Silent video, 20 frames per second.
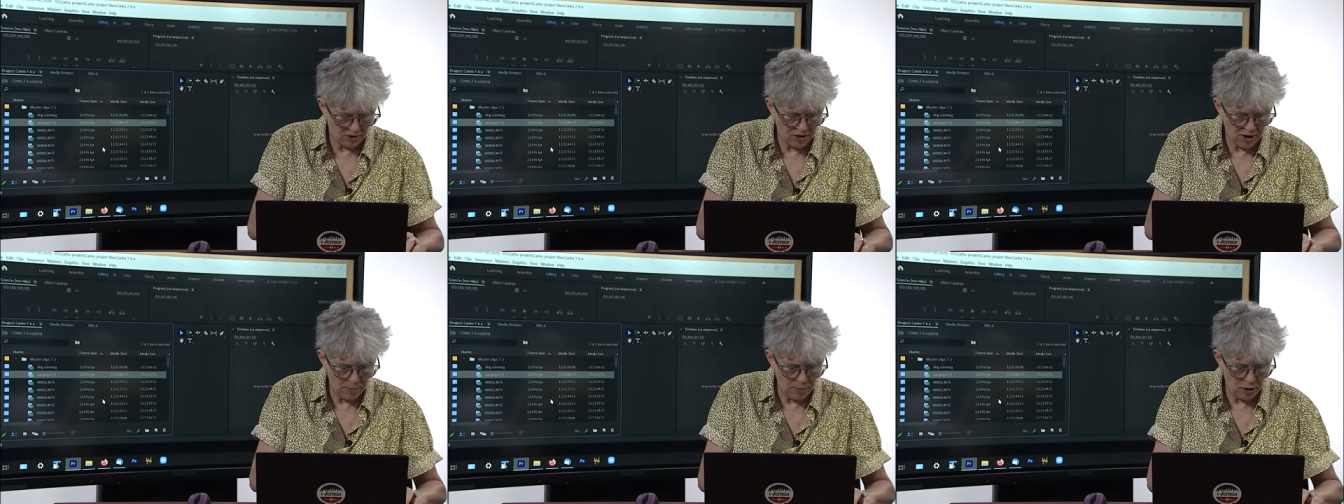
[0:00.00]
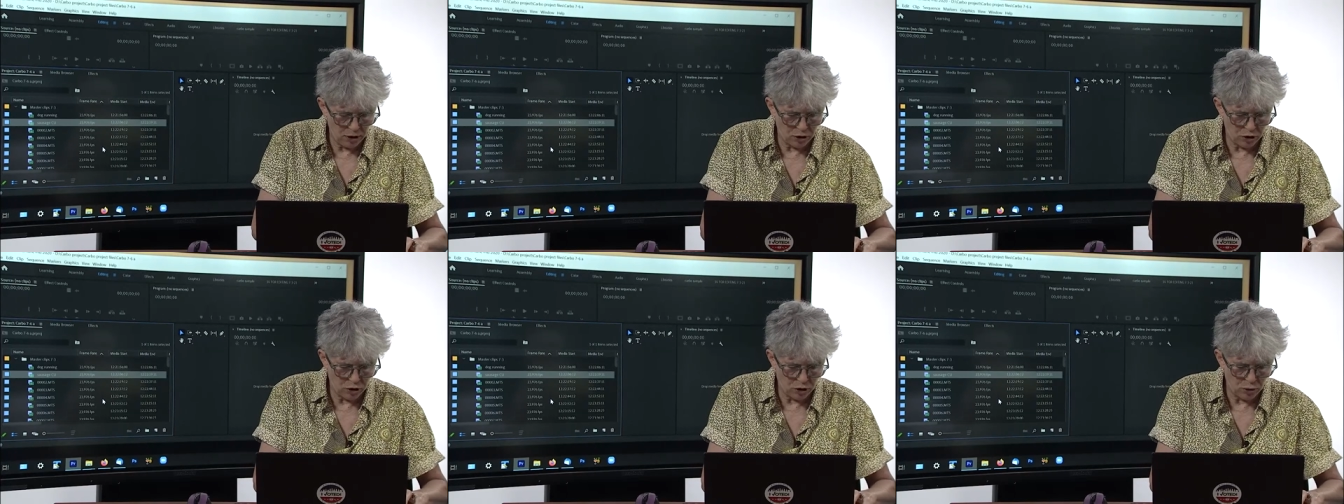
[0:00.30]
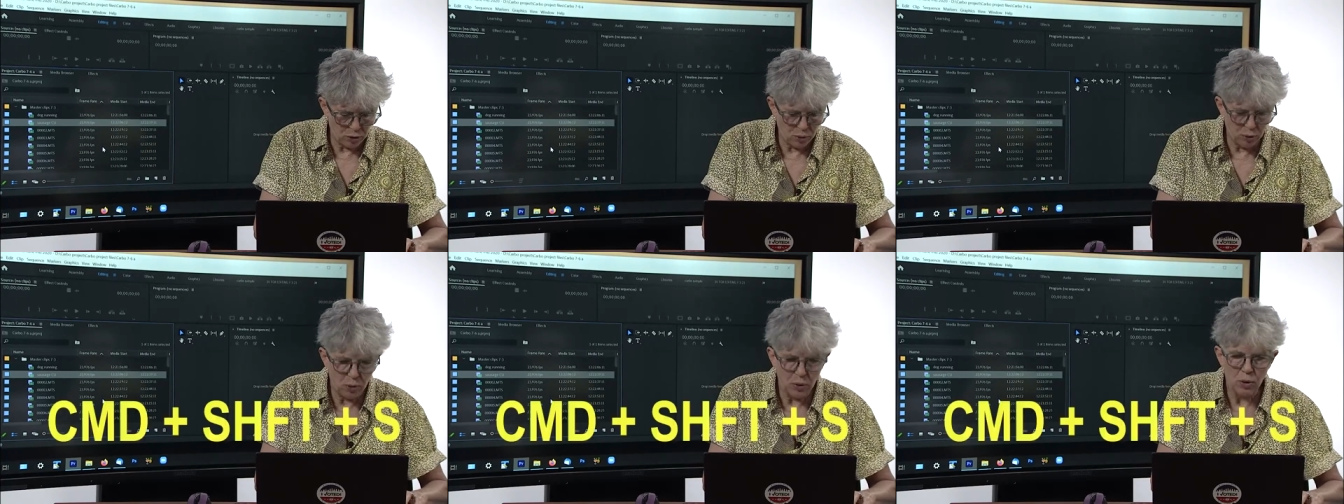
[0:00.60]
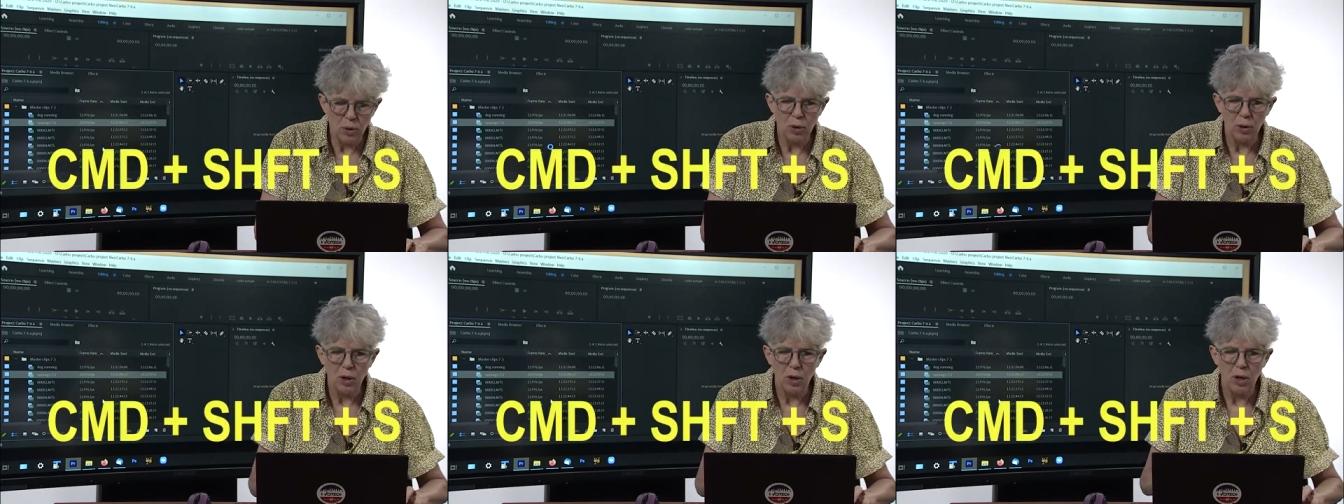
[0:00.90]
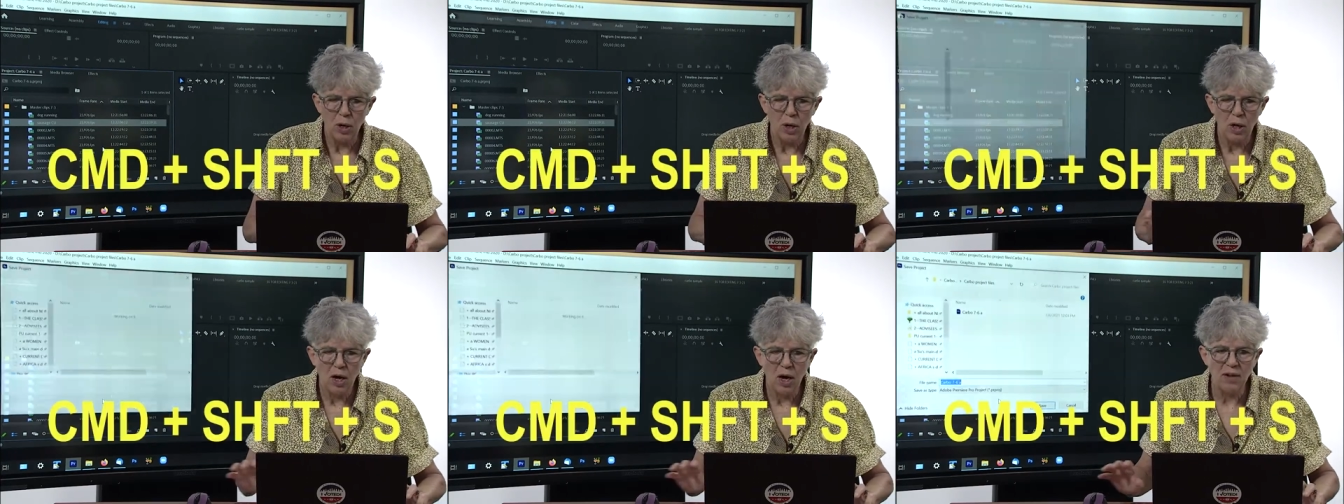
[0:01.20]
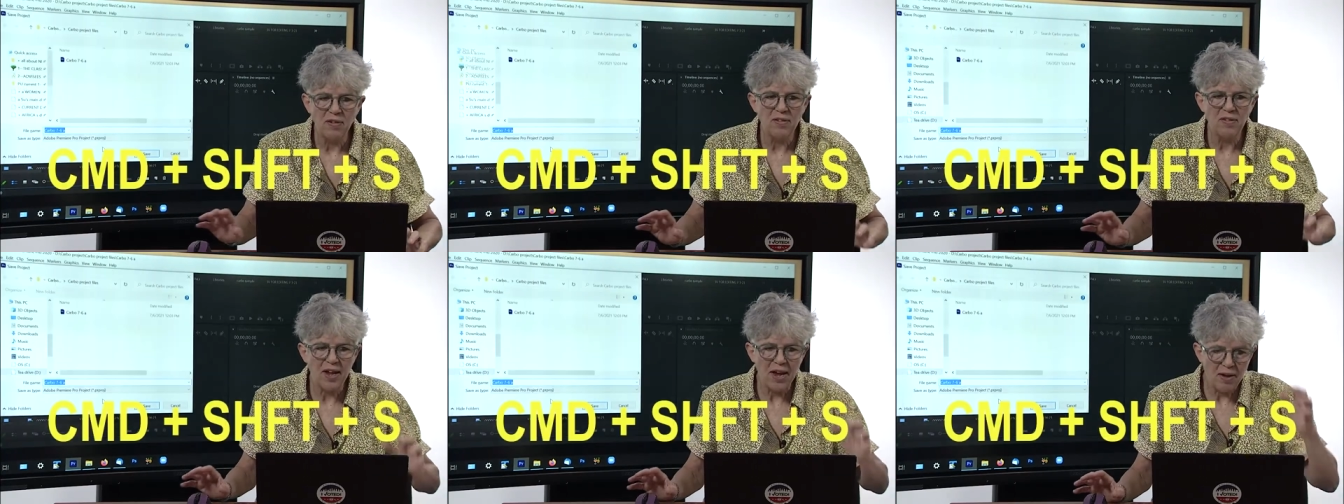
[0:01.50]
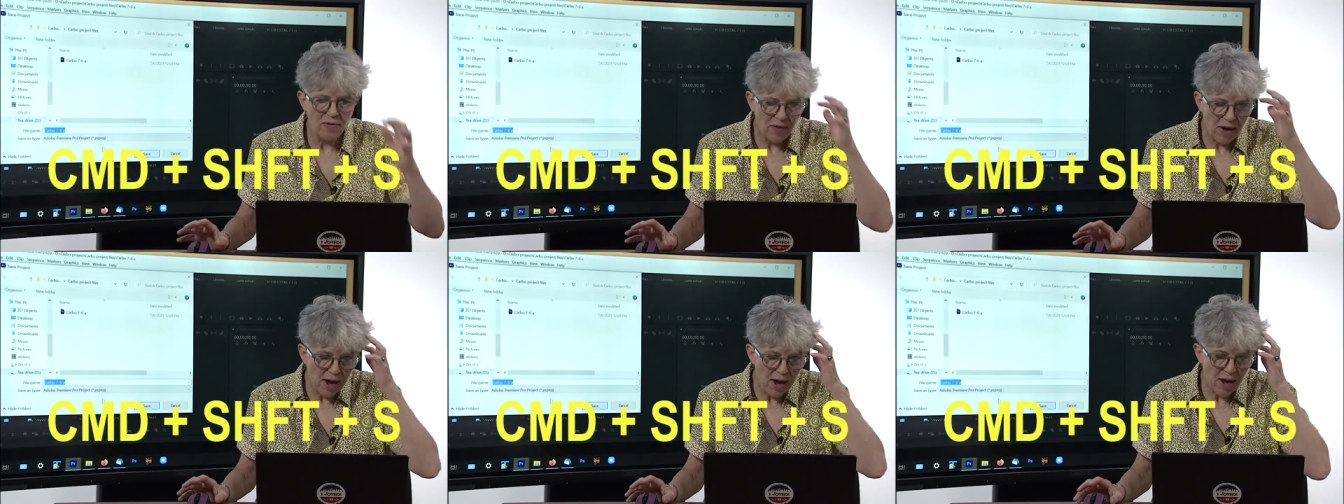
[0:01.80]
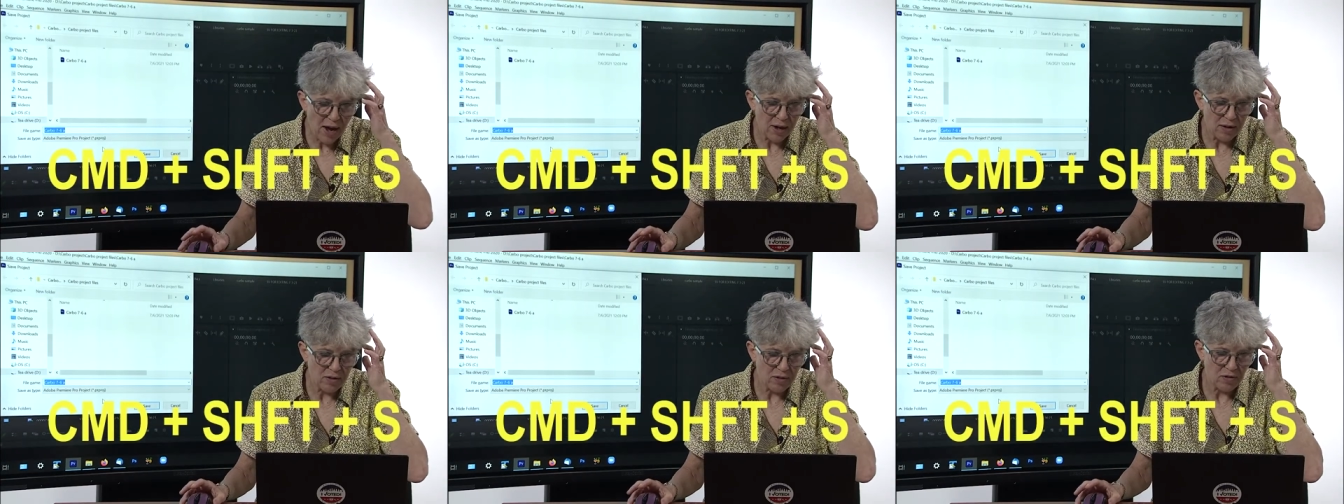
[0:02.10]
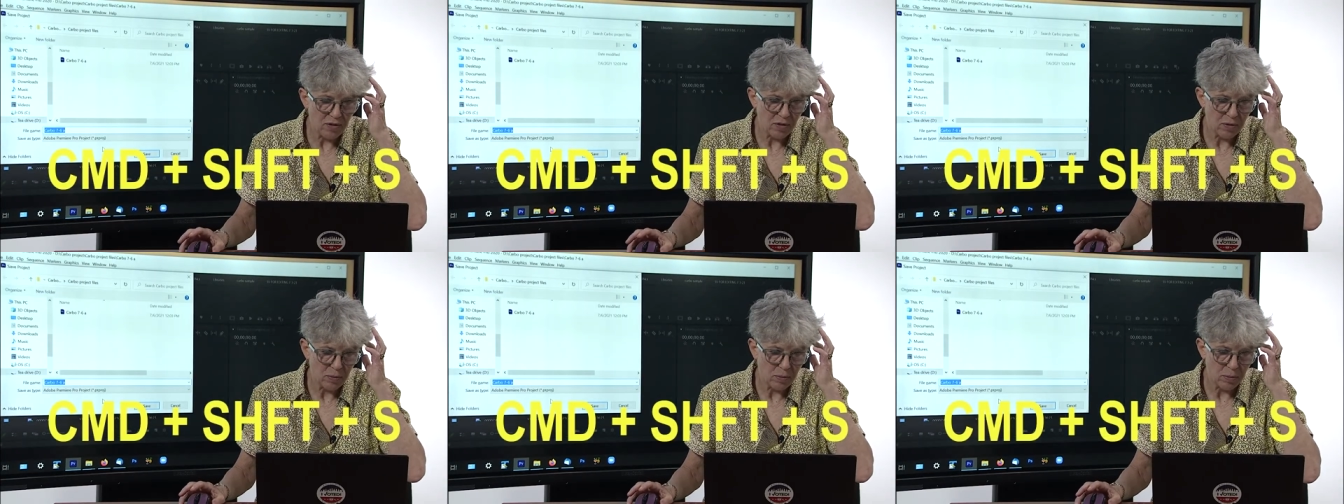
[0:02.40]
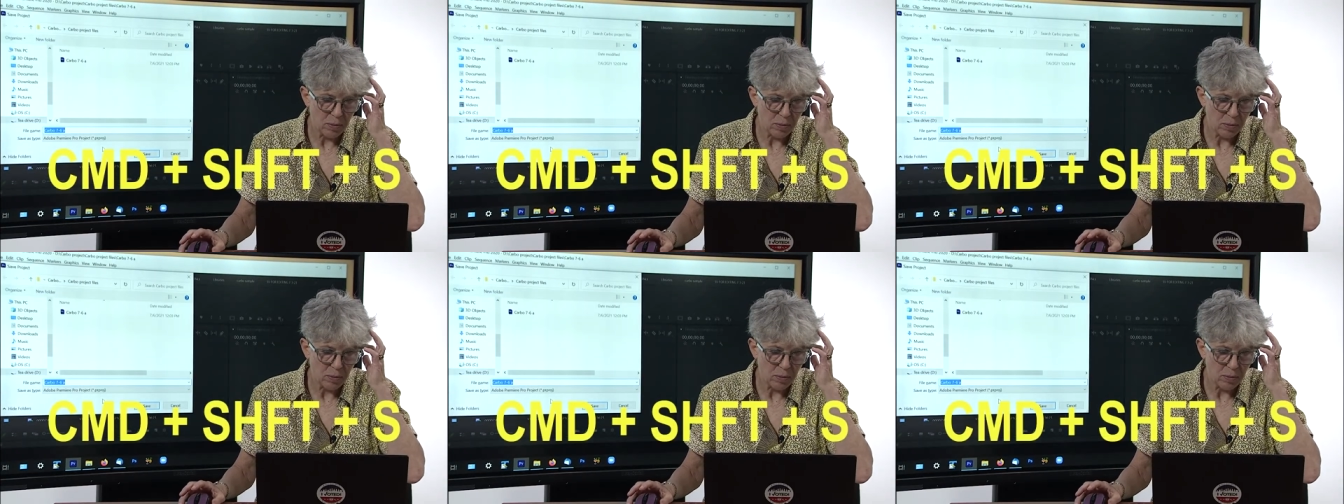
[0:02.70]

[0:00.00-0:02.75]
I'm going to do a save as,